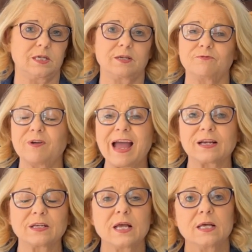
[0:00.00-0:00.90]
In
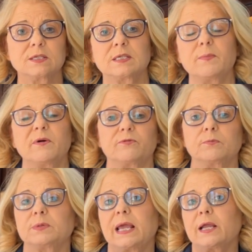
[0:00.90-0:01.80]
fact, some of them
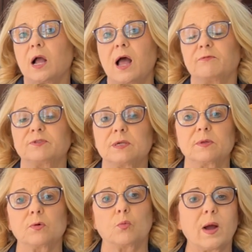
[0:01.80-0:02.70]
take off some
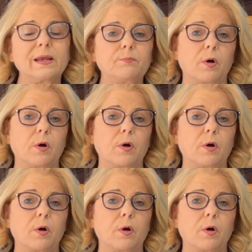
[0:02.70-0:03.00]
of the white